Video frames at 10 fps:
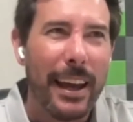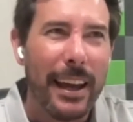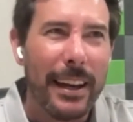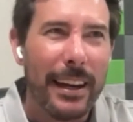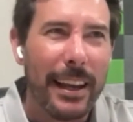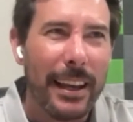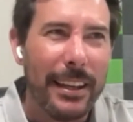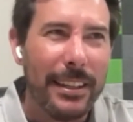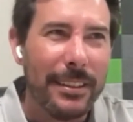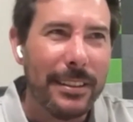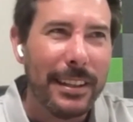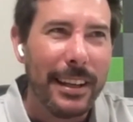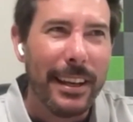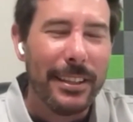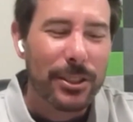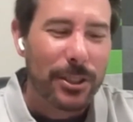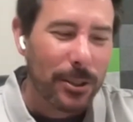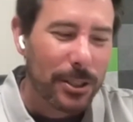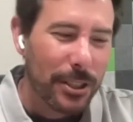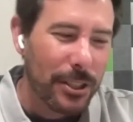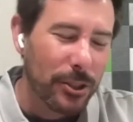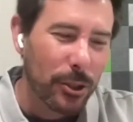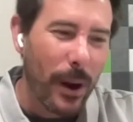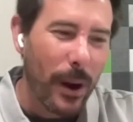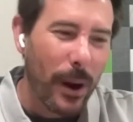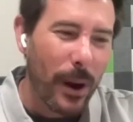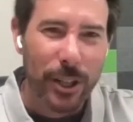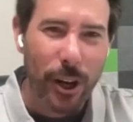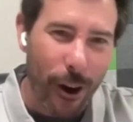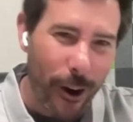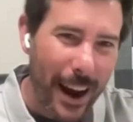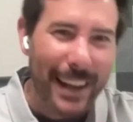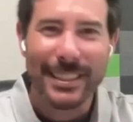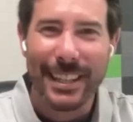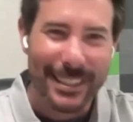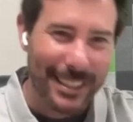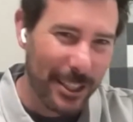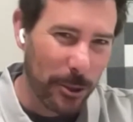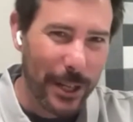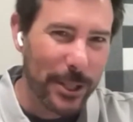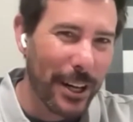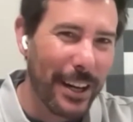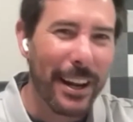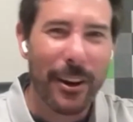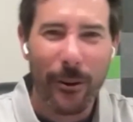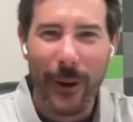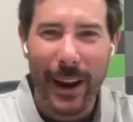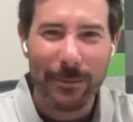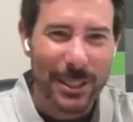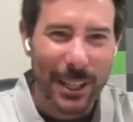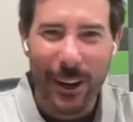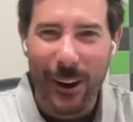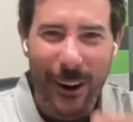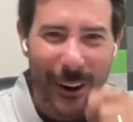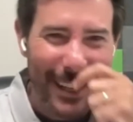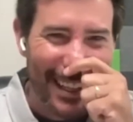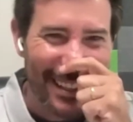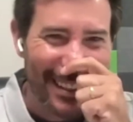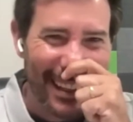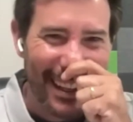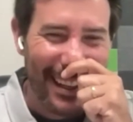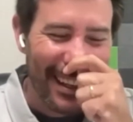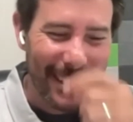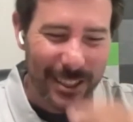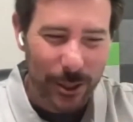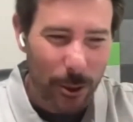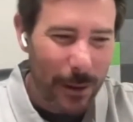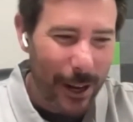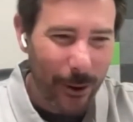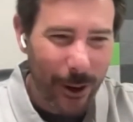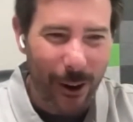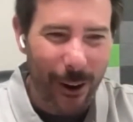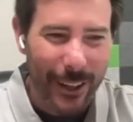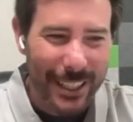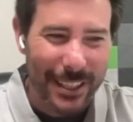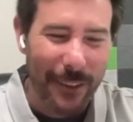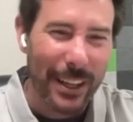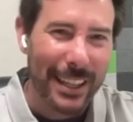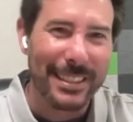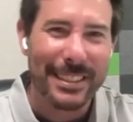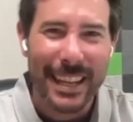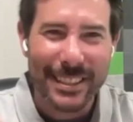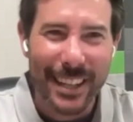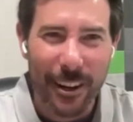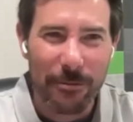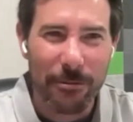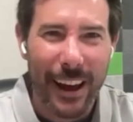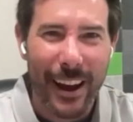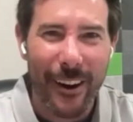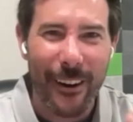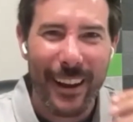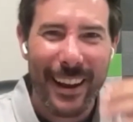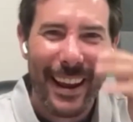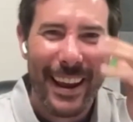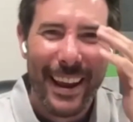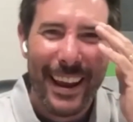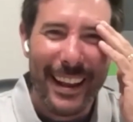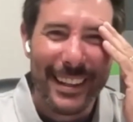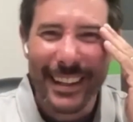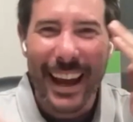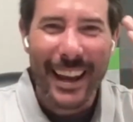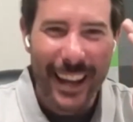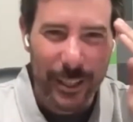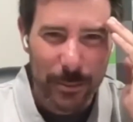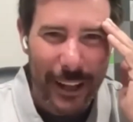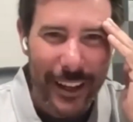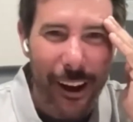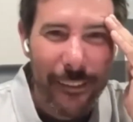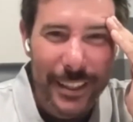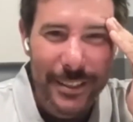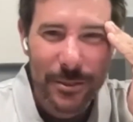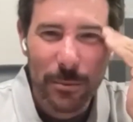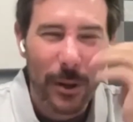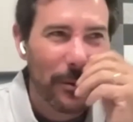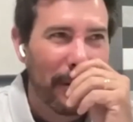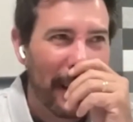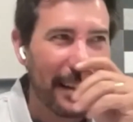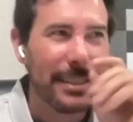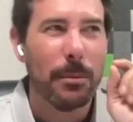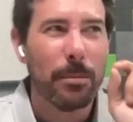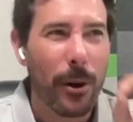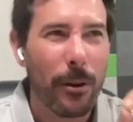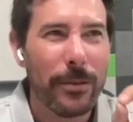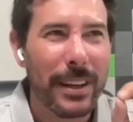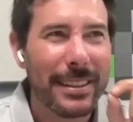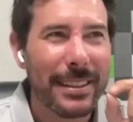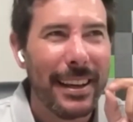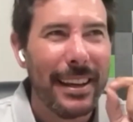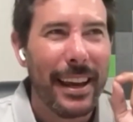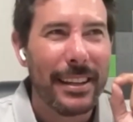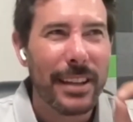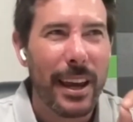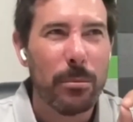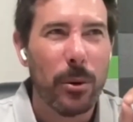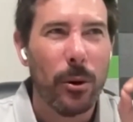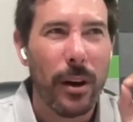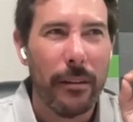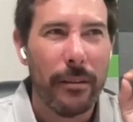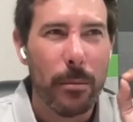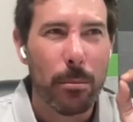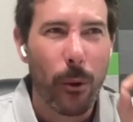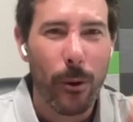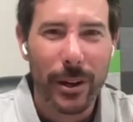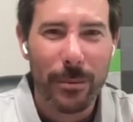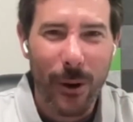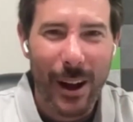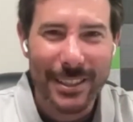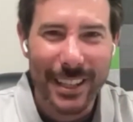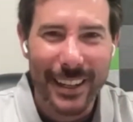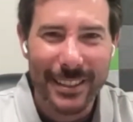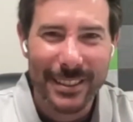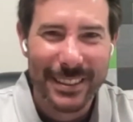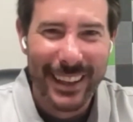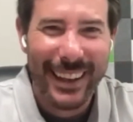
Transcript: and he he starts to describe this car accident situation, and he crams the car into this little model car into something, then sets it on fire. And then the guy kicks him out of the office. Well, that is the perfect example of a broken process.